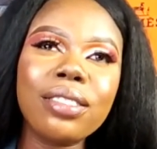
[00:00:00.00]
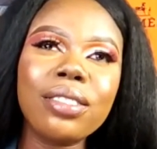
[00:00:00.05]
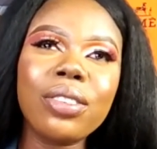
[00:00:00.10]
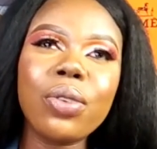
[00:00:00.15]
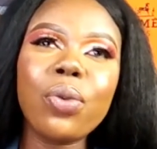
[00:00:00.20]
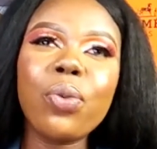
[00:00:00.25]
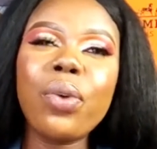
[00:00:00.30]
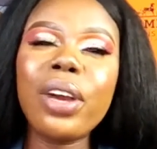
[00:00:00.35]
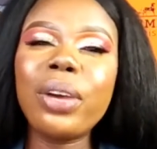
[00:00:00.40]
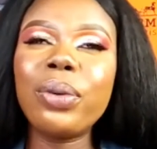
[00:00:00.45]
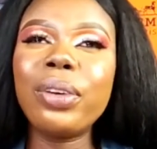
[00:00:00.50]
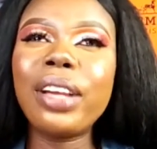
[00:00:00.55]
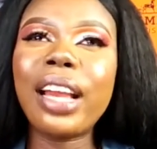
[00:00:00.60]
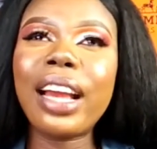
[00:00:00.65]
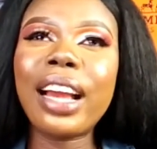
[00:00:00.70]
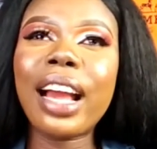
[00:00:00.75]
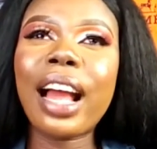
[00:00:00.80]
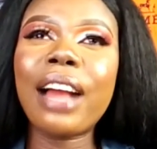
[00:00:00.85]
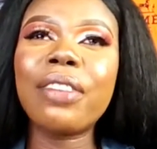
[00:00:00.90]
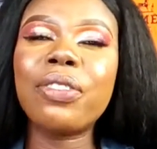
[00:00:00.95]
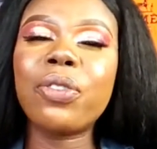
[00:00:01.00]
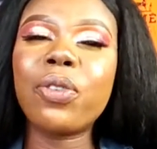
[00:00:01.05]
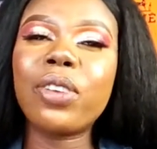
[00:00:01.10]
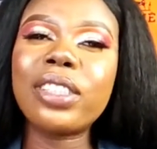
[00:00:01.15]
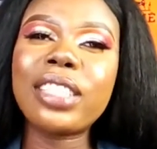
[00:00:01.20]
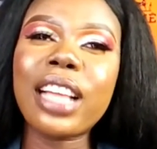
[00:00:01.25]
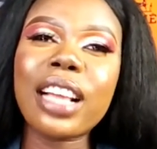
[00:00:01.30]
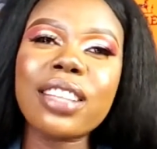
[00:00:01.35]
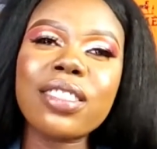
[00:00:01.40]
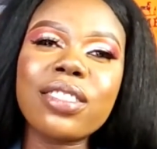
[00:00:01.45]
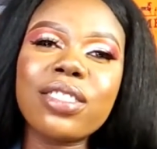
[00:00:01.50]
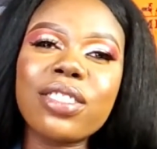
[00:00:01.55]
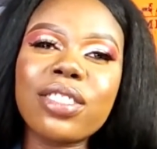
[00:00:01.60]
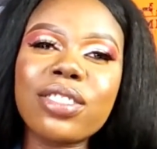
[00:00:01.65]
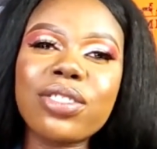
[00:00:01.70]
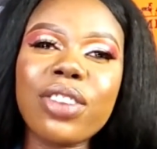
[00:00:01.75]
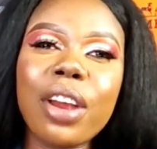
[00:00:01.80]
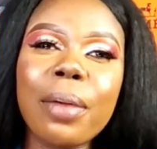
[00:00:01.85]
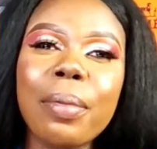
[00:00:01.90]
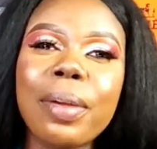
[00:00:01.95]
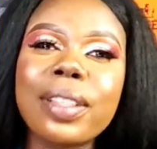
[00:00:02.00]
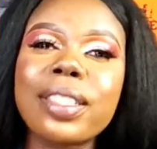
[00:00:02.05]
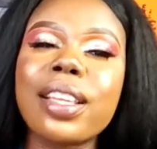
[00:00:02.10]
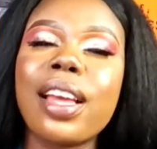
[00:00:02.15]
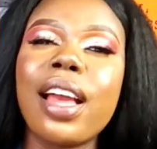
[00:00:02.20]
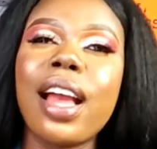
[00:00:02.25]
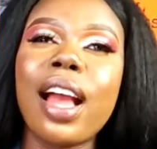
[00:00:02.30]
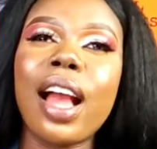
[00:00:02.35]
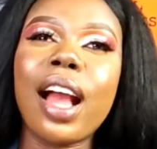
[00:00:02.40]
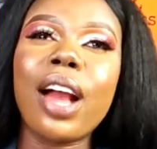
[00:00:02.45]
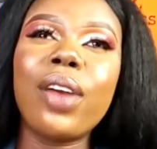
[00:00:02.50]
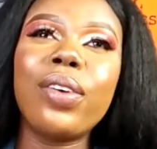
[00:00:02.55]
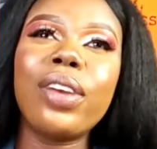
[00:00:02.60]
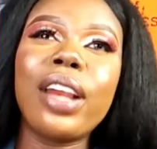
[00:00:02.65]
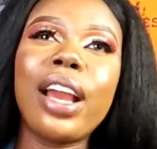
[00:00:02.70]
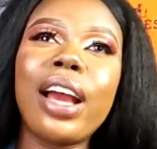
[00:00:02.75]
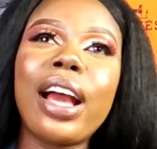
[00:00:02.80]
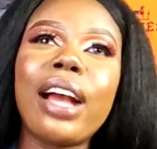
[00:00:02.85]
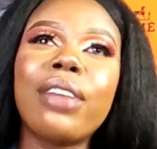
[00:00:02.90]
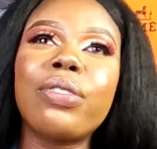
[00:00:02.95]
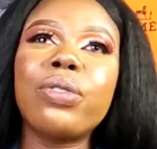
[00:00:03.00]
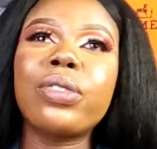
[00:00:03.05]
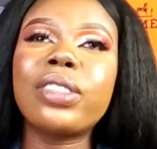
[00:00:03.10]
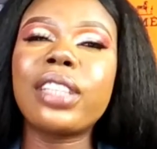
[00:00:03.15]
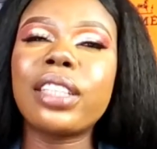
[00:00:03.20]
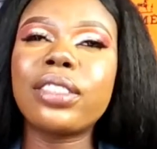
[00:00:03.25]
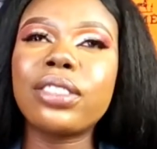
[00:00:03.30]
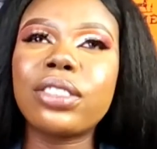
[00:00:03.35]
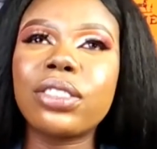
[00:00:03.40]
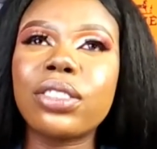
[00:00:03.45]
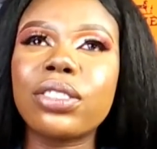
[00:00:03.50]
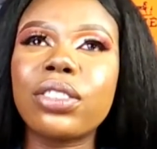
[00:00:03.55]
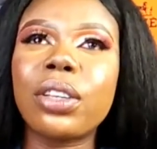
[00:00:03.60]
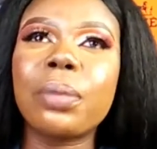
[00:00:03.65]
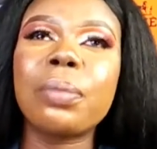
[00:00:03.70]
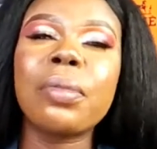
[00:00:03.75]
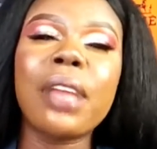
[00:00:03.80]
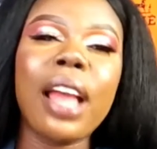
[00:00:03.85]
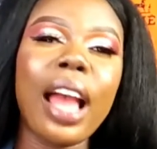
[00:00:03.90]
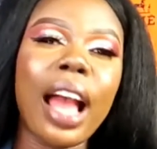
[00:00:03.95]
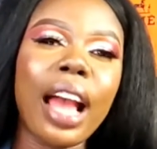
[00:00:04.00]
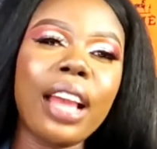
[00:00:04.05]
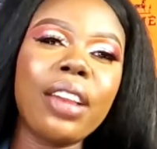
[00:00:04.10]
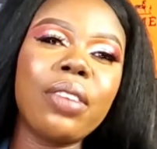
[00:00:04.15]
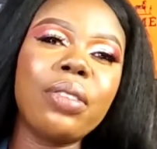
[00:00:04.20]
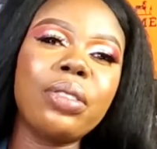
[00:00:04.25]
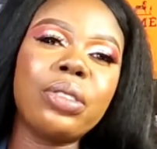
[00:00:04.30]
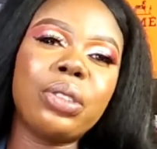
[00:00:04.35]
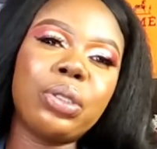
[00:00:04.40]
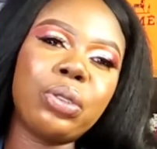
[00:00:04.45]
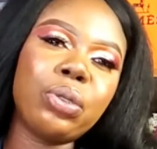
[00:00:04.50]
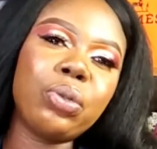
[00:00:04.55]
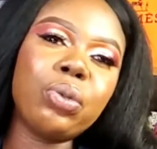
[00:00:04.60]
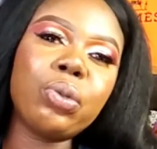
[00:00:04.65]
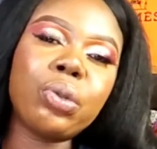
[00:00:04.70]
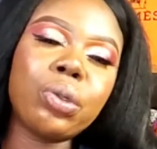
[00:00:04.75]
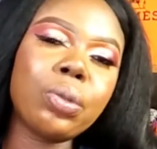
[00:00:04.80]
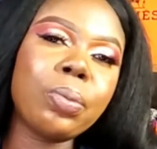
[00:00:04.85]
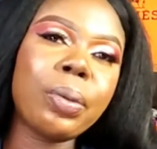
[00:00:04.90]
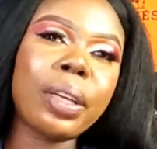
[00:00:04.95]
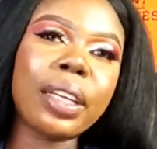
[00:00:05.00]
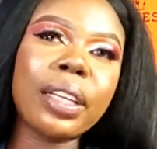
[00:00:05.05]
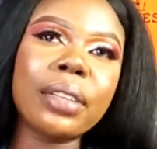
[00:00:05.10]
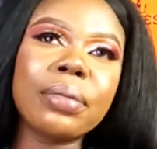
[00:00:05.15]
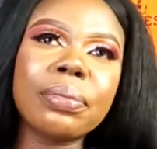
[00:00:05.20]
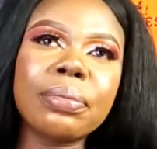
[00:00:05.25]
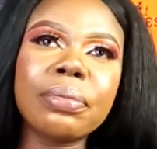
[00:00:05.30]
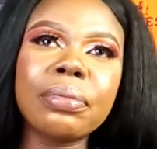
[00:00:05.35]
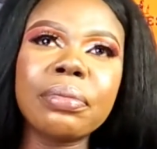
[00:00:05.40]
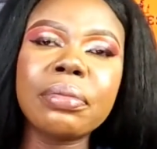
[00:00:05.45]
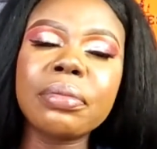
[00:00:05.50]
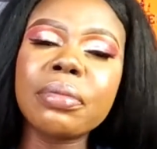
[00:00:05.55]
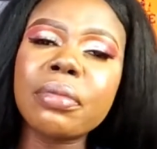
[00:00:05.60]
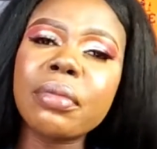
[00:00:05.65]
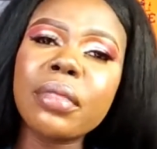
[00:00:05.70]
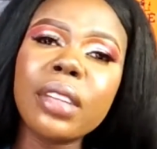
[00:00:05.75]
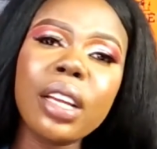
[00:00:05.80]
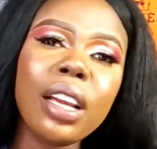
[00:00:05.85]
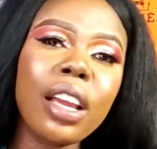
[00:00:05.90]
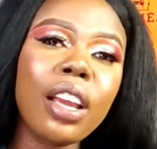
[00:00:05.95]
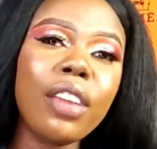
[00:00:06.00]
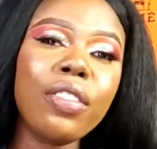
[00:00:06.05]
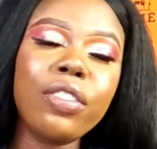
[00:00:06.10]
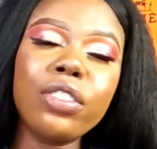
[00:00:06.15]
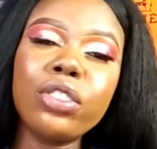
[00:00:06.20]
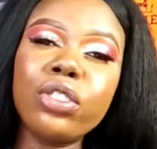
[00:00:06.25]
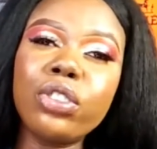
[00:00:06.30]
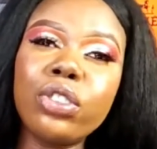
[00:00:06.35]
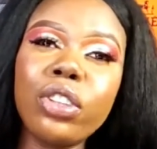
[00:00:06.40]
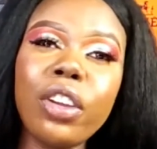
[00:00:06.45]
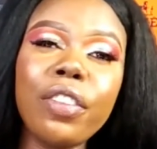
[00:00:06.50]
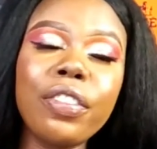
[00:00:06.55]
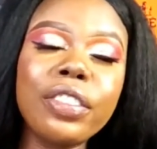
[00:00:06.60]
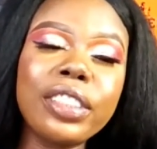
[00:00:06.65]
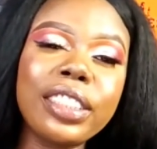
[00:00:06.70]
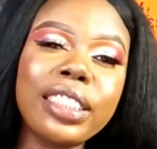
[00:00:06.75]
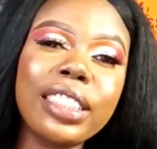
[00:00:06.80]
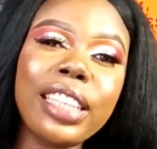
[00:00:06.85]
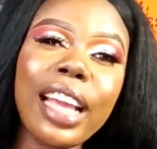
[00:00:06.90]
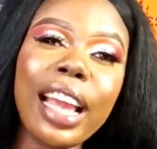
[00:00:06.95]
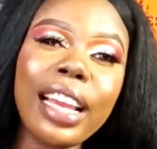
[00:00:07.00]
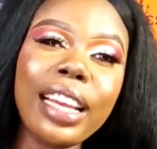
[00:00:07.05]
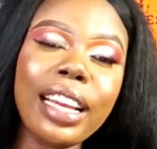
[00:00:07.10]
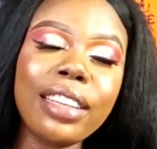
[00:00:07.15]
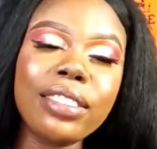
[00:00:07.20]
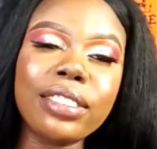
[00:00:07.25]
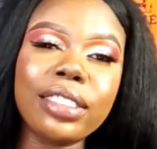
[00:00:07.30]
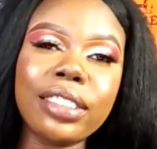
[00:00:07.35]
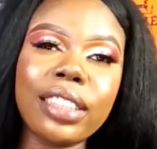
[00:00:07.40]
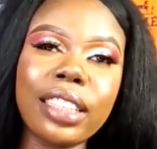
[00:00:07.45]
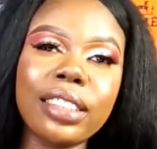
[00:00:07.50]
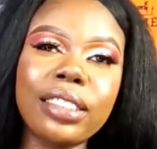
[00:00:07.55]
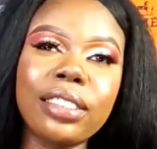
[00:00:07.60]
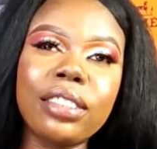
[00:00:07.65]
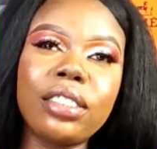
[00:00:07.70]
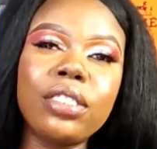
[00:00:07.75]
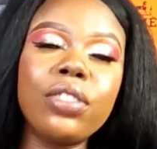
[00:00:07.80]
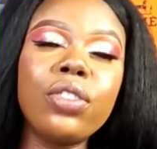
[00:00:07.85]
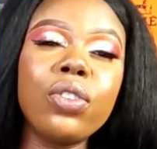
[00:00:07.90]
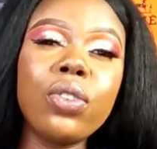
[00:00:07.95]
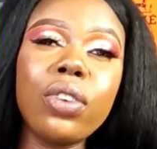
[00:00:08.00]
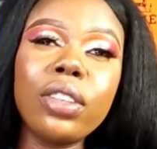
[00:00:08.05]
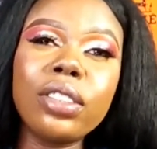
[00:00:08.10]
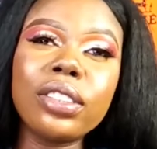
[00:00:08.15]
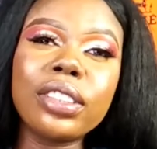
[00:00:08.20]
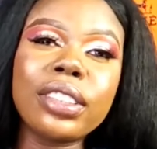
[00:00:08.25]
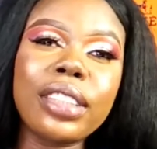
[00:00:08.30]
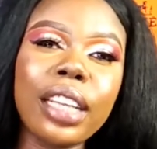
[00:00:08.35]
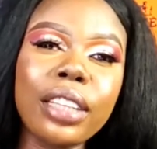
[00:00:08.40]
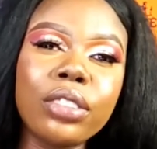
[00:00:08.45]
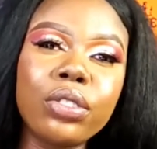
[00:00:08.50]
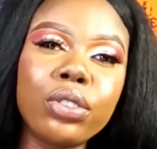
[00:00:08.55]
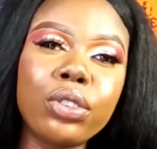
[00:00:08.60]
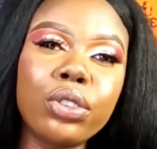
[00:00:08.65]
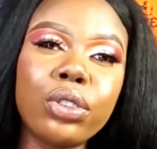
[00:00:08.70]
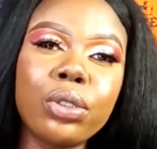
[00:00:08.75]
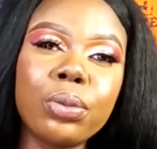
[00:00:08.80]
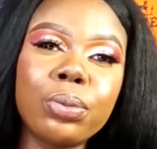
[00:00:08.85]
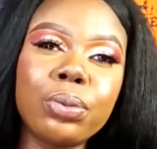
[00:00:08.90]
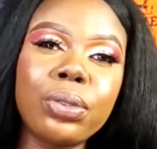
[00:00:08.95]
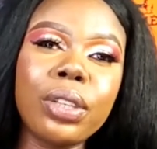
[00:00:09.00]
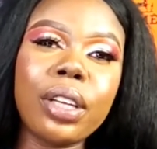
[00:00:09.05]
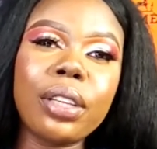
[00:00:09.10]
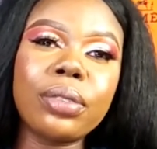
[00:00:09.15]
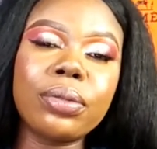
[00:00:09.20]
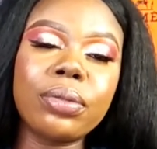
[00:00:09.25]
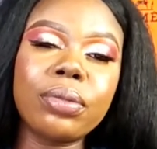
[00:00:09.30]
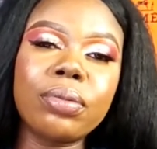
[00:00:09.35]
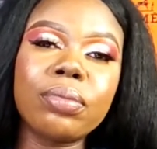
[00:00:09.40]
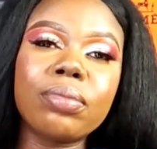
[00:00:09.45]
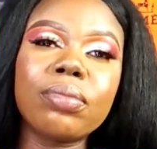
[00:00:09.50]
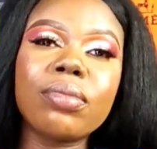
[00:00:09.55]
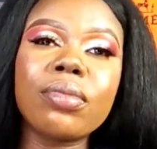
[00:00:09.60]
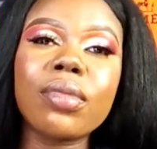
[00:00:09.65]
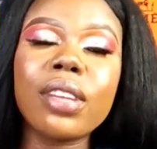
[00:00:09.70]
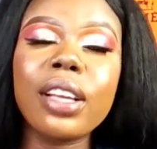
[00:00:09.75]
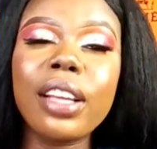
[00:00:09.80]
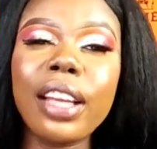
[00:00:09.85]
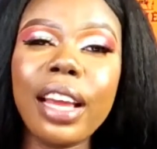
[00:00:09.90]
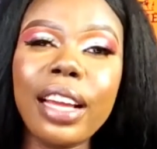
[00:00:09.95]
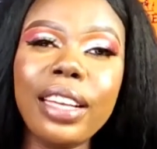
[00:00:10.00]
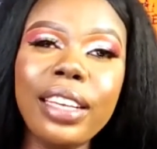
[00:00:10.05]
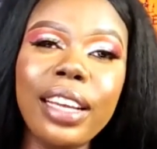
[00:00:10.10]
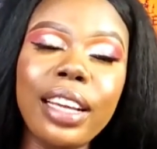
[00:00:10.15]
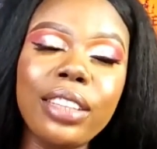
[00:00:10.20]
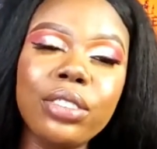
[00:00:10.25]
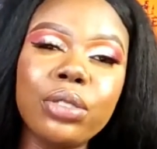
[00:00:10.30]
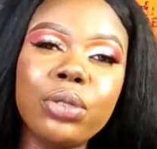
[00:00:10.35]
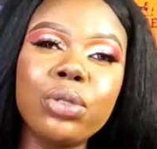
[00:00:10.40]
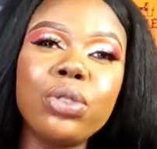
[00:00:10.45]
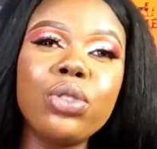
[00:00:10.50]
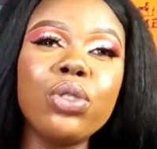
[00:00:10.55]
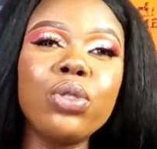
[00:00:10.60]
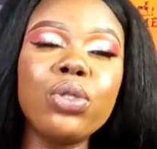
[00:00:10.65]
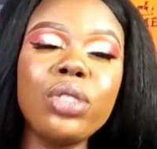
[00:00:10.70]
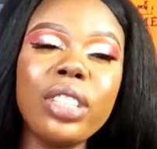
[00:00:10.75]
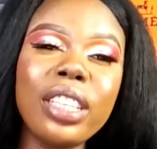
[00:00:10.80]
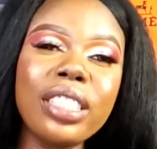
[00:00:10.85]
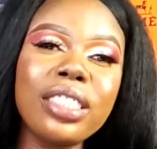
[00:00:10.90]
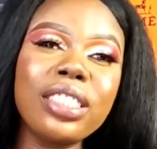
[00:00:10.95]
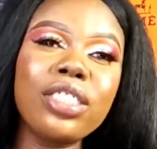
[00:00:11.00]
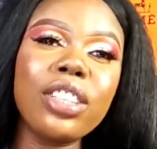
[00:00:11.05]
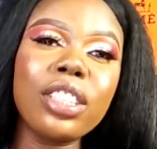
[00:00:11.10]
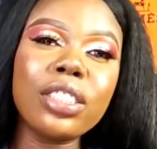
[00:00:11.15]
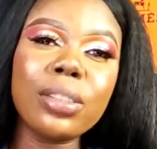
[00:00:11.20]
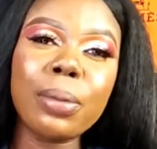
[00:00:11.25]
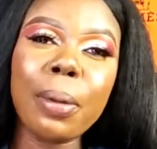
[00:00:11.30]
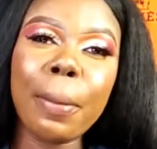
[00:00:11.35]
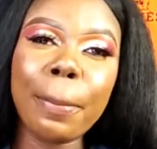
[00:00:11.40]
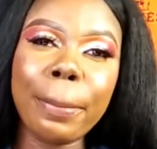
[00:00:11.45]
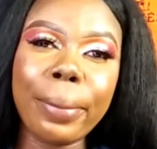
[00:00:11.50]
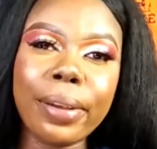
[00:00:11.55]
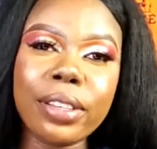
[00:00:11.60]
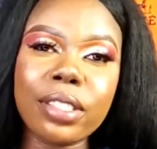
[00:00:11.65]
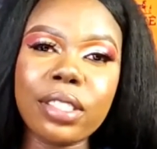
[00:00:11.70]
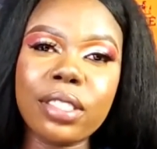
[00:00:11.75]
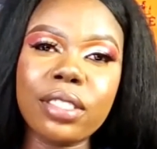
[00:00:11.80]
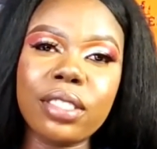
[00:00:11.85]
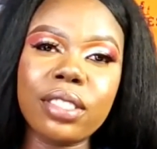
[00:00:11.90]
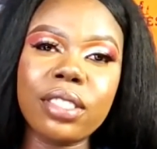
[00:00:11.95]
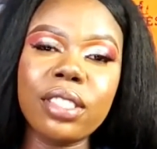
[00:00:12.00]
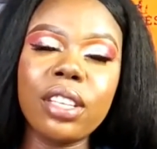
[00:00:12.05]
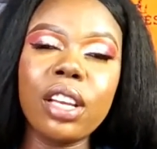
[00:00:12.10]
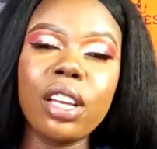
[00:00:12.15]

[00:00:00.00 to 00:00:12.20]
when will I have 1,000 subscribers? How will I have 1,000 subscribers? I don't want to do YouTube again. If it's earlier you start it, if you want to start YouTube now, earlier you it's just being patient.